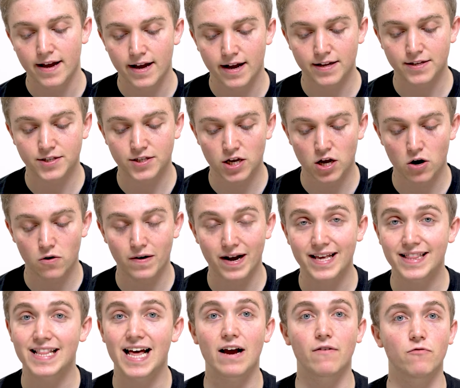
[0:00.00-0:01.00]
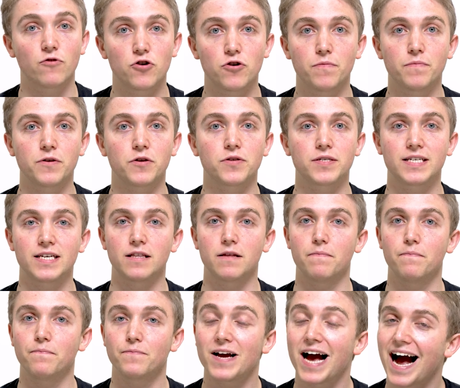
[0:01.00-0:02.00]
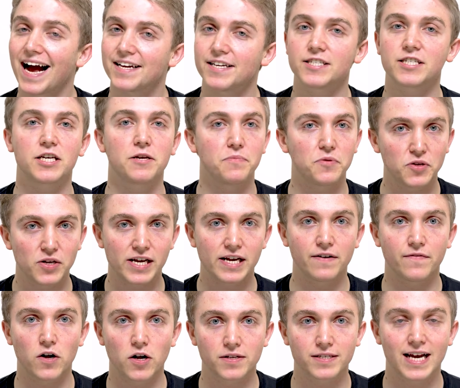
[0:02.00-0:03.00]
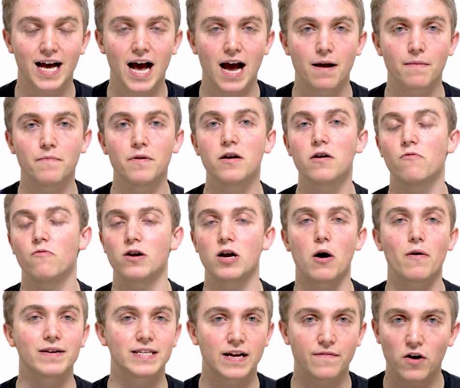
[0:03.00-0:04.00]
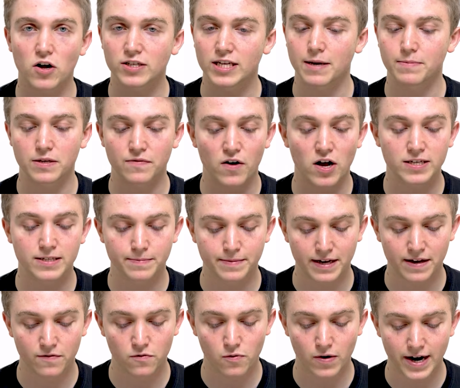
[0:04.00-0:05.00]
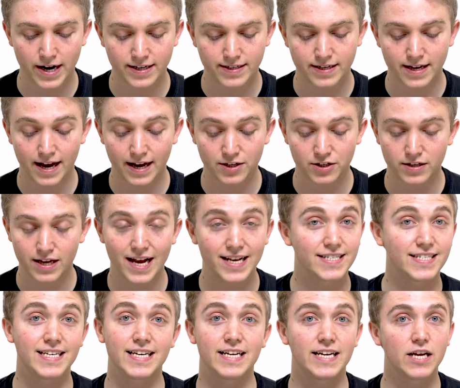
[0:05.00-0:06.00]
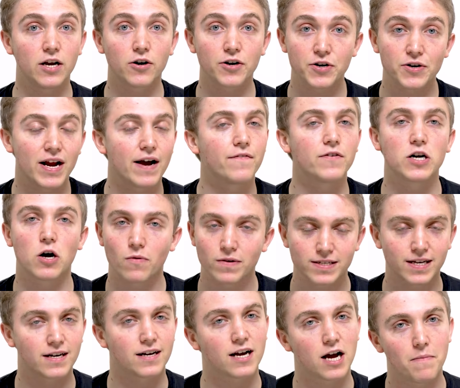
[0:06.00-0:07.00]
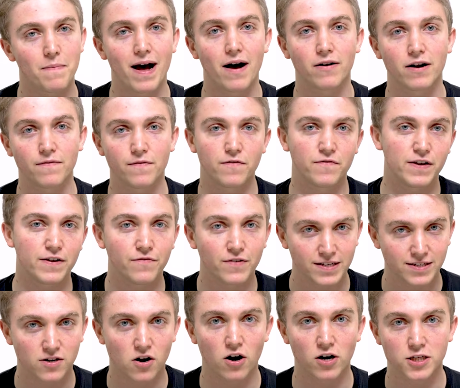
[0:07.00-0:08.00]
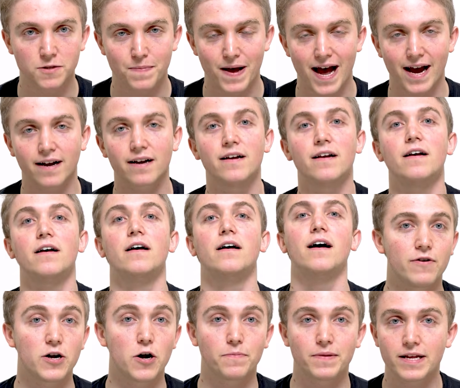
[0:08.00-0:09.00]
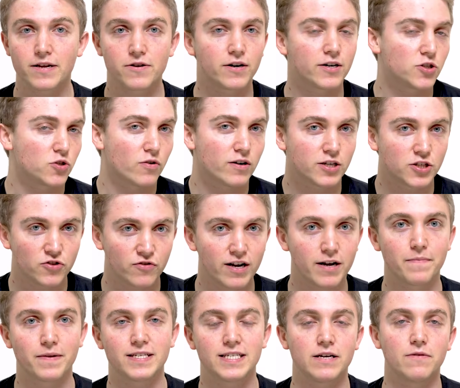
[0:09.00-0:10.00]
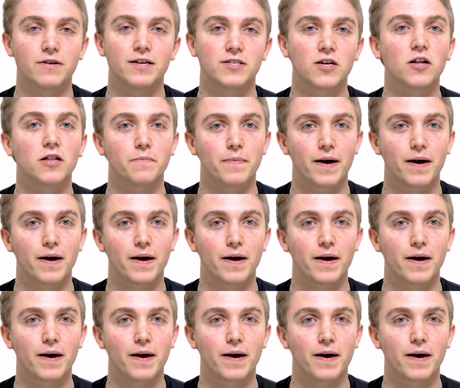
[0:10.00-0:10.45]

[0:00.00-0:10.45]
And so in that room, you'll see the kindest community of all time. We always have all types of awesome giveaways. And as seen here, you never know what's going to come out of a VeeFriends cards pack. We hope that you can join a stream and see what it's all